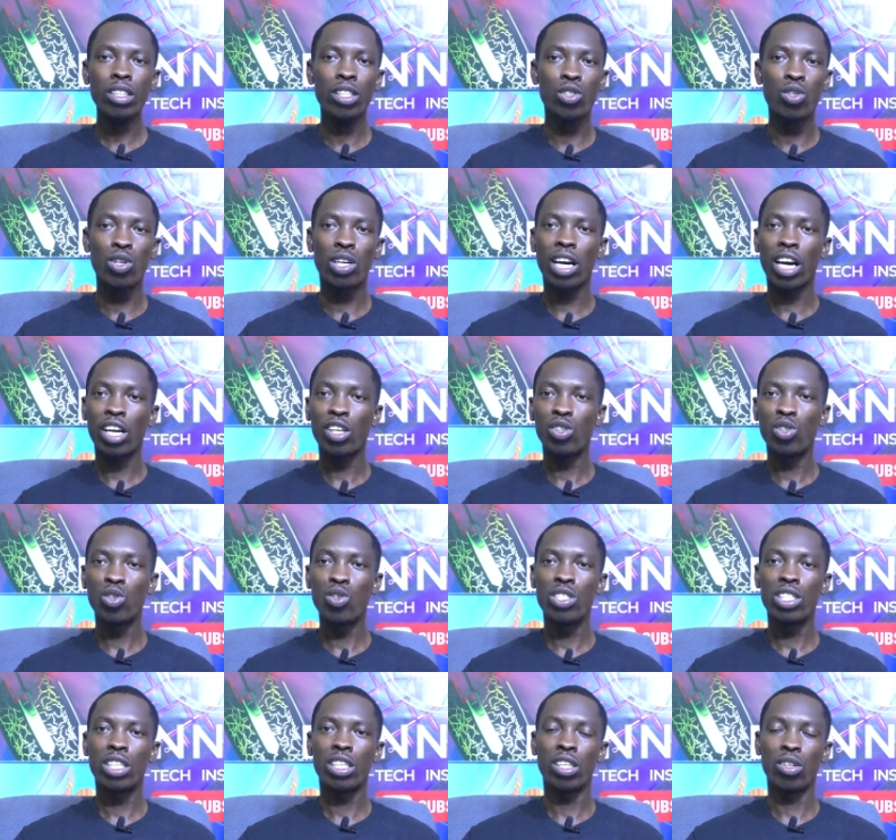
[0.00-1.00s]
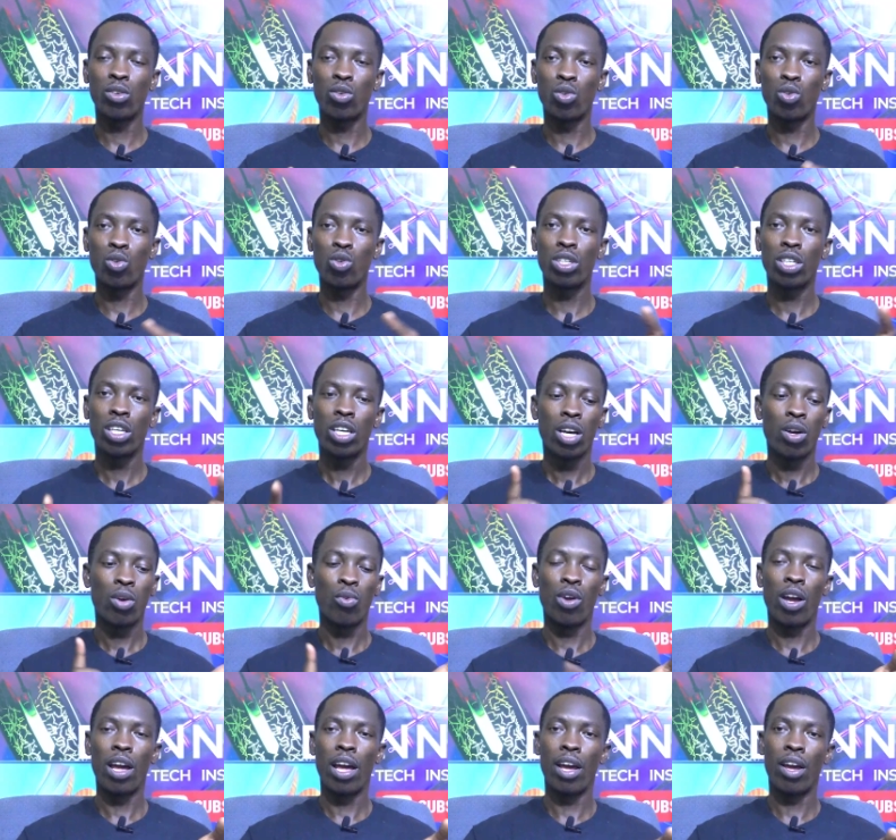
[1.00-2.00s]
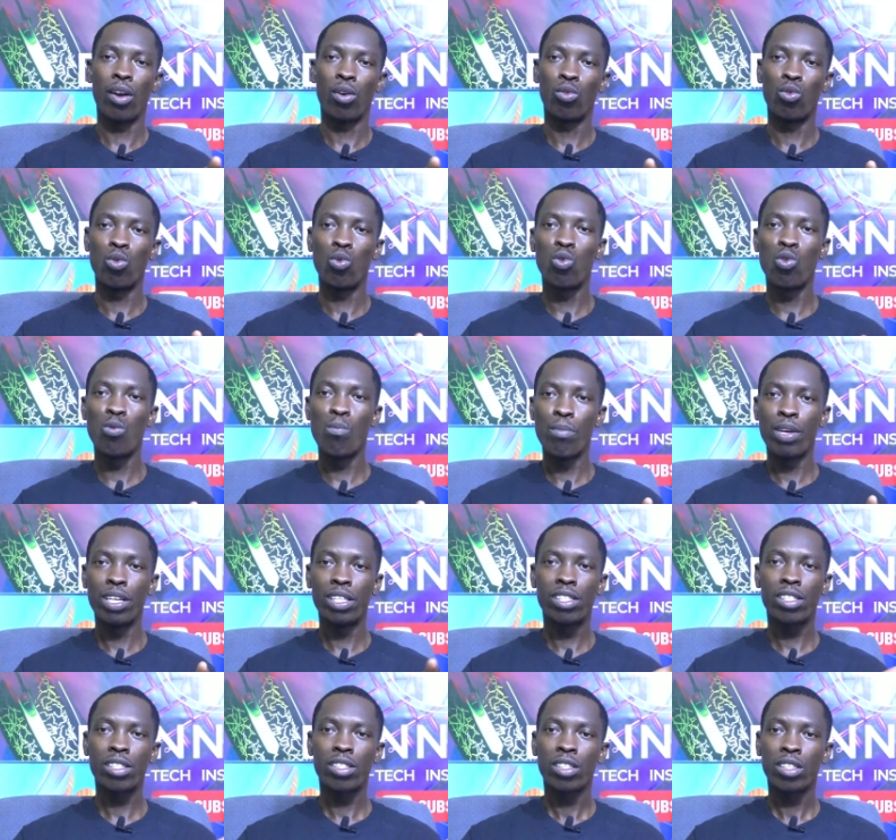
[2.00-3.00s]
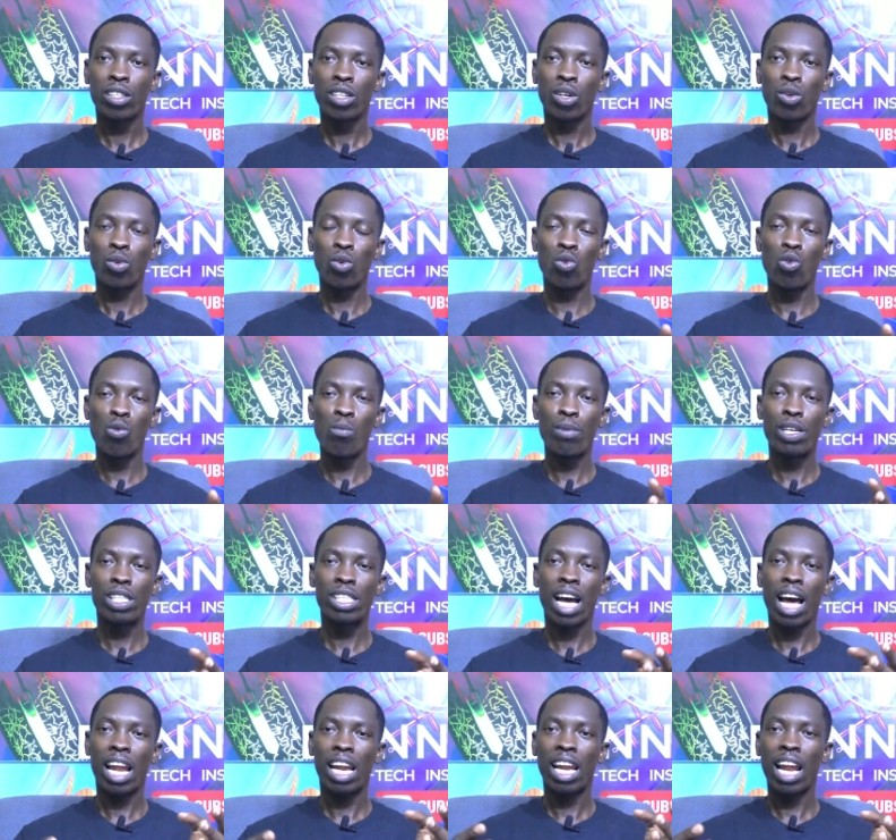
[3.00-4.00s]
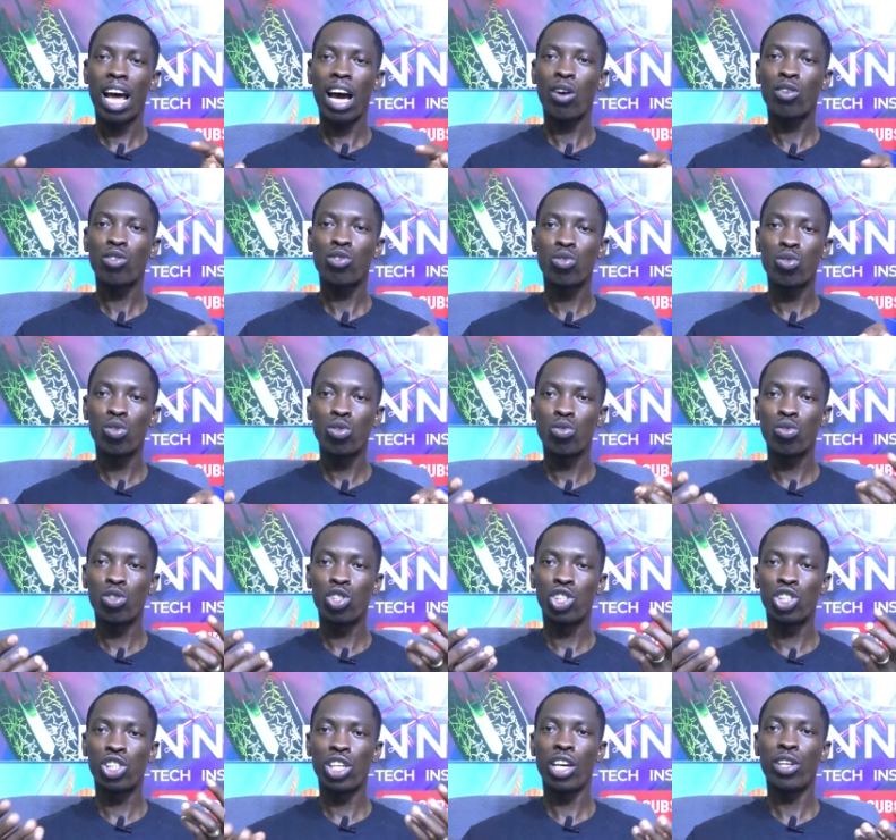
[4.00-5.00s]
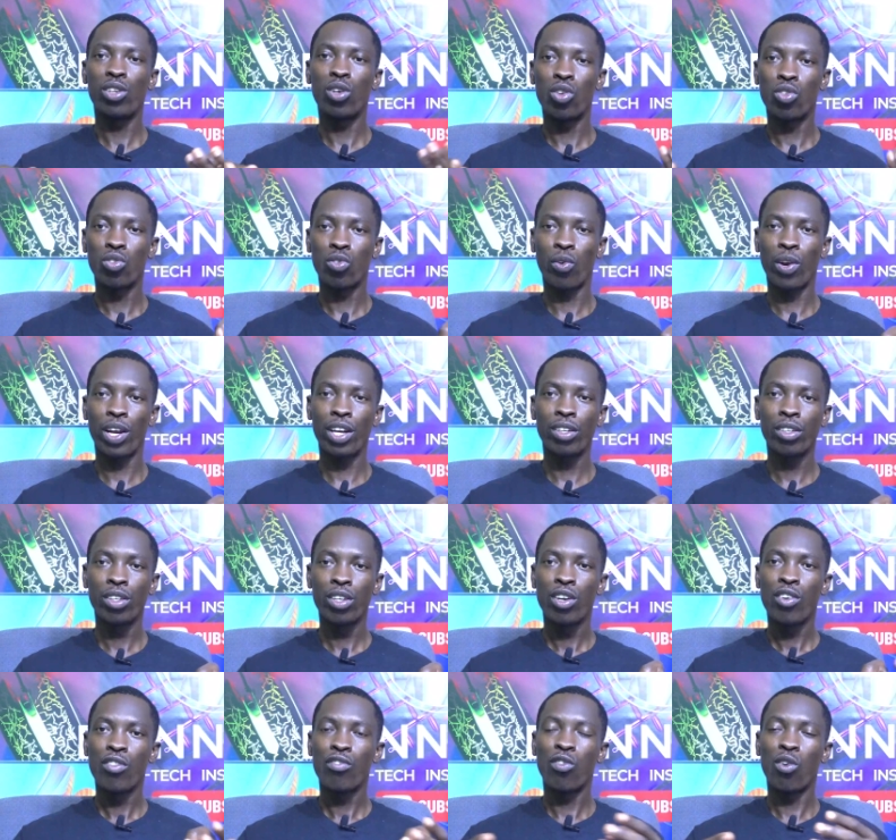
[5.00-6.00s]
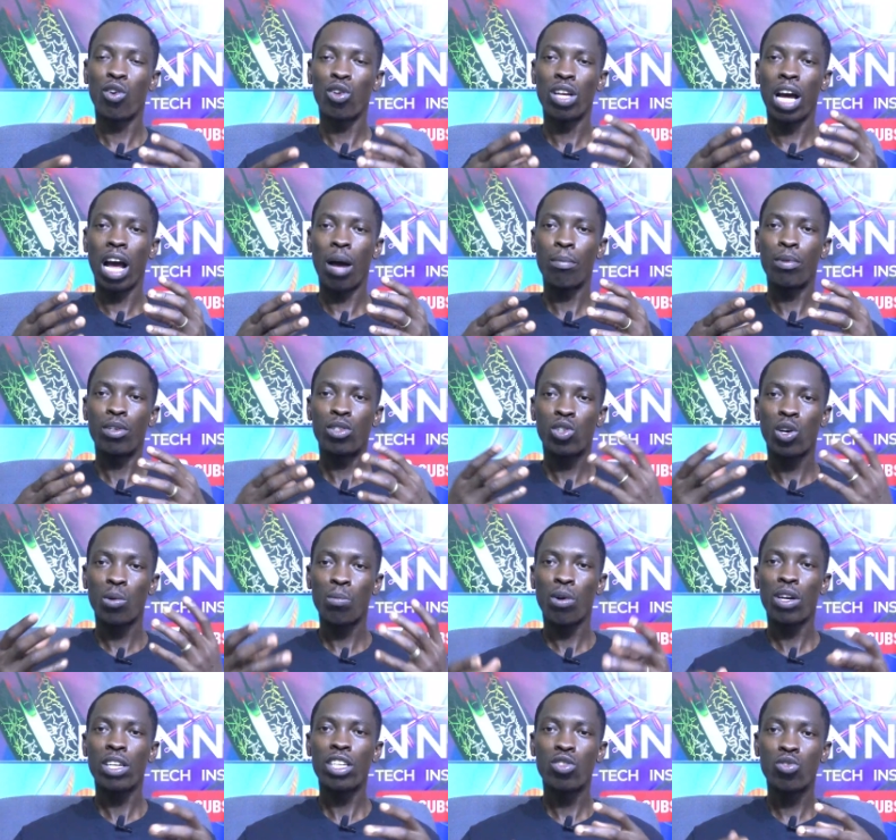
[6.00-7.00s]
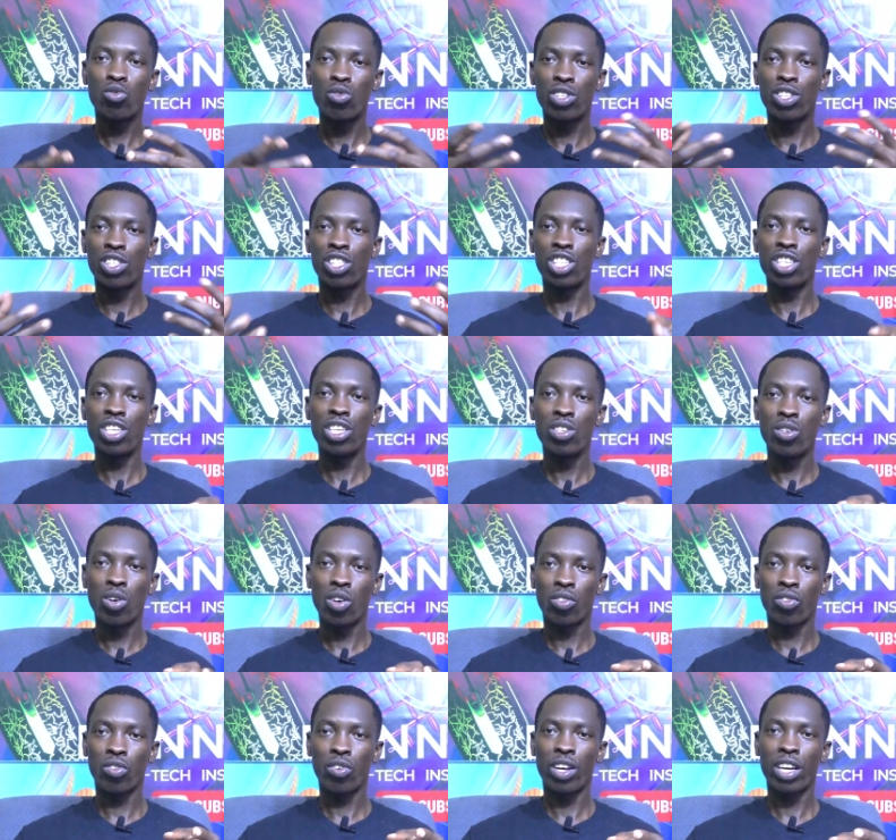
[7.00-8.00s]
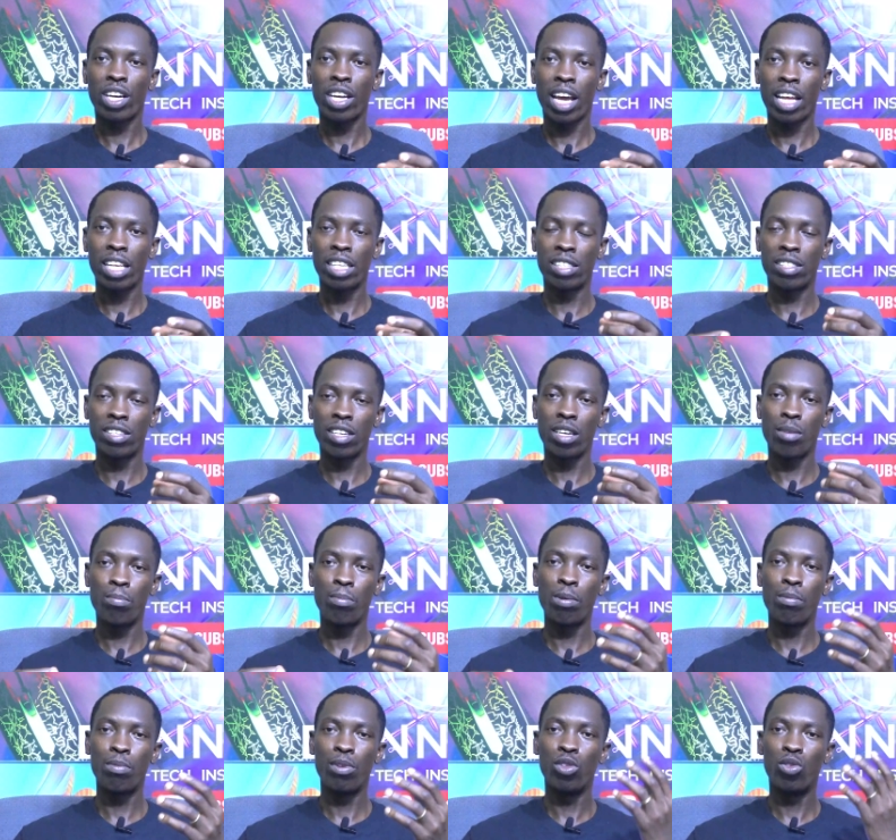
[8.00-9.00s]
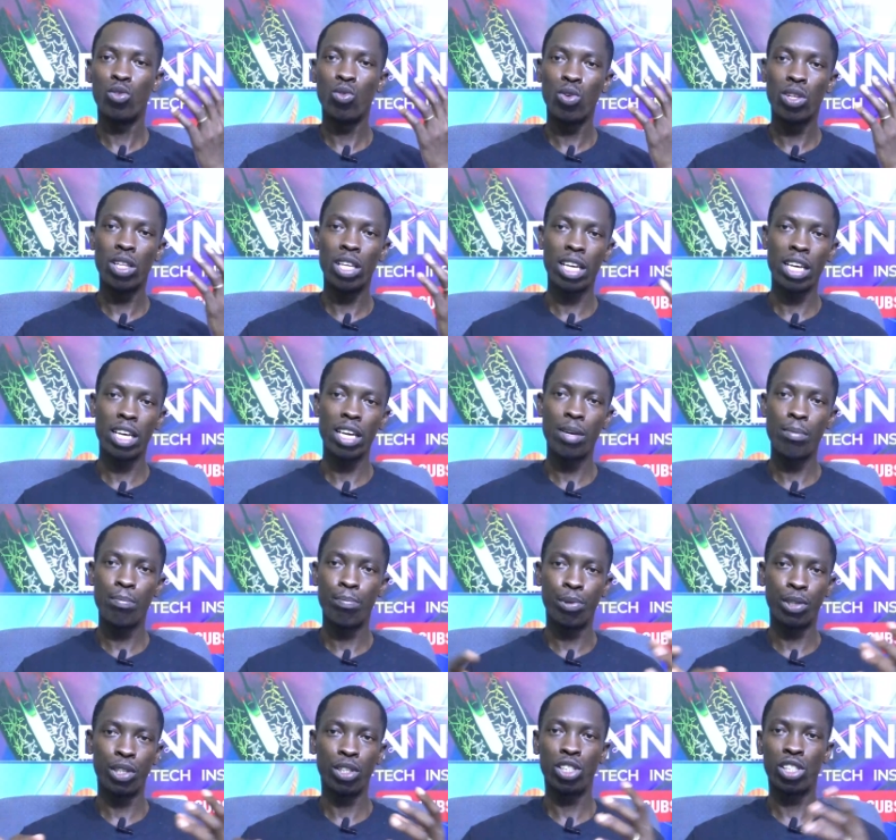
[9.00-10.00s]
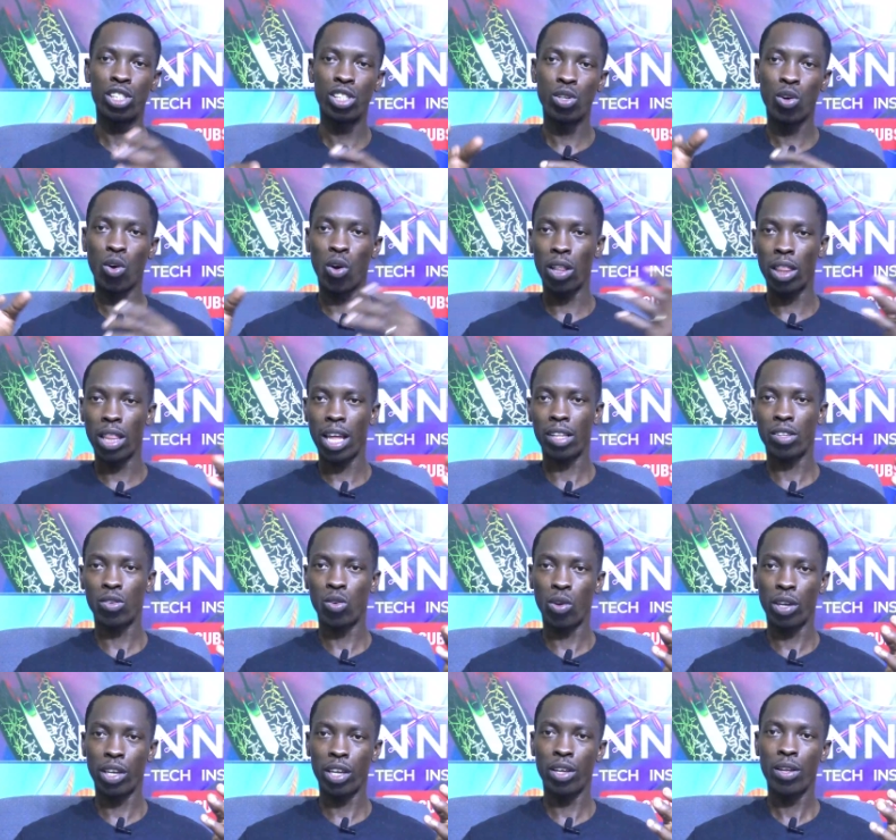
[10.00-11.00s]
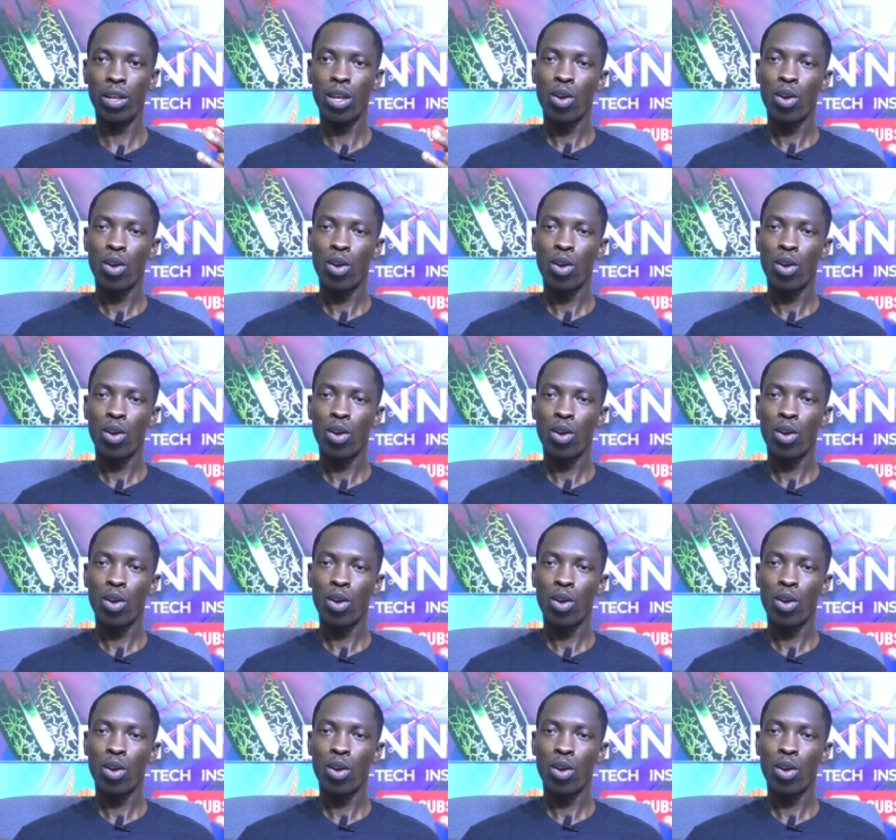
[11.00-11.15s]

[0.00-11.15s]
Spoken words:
you can use include Google Meet. Google Meet allows you to share your screen for somebody to see your screen and say maybe do A, B, C or that. Okay,